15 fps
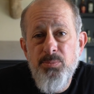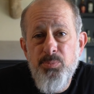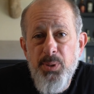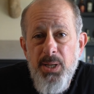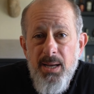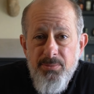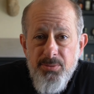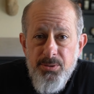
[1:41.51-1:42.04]

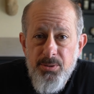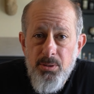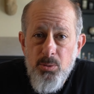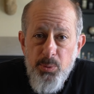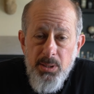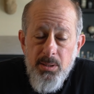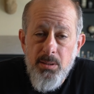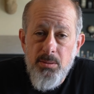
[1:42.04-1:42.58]
but after a
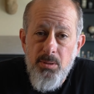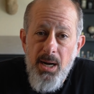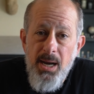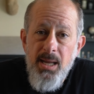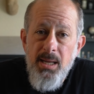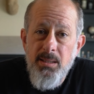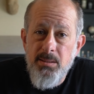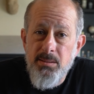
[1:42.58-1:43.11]
week of
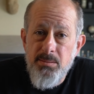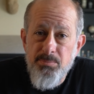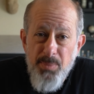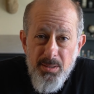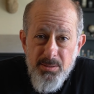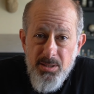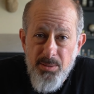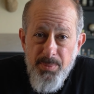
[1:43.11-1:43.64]
rain and a
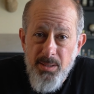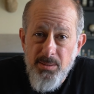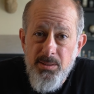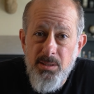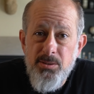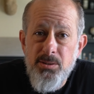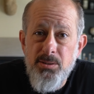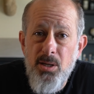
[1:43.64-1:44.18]
bunch of
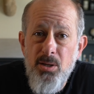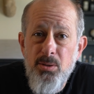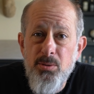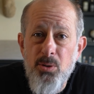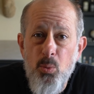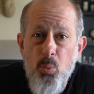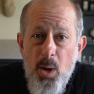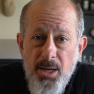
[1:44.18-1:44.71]
melted snow,
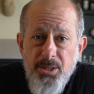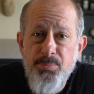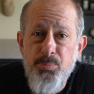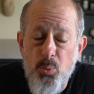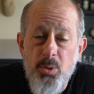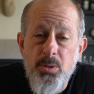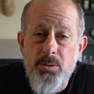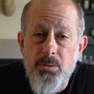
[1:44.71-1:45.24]
the
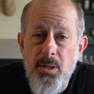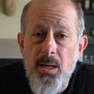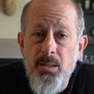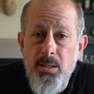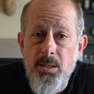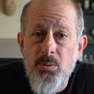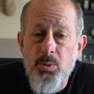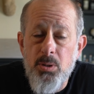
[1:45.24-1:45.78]
washboards around
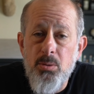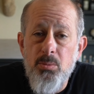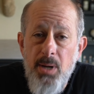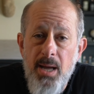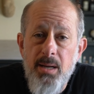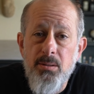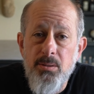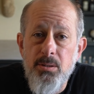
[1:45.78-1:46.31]
here will
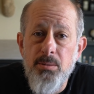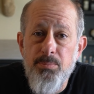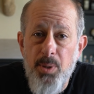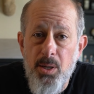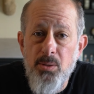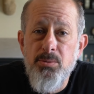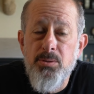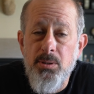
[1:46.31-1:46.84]
rattle your
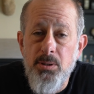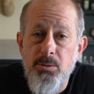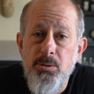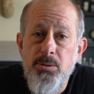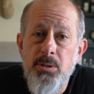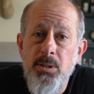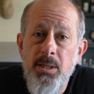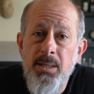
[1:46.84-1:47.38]
bones
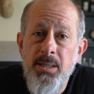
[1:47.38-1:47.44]
loose.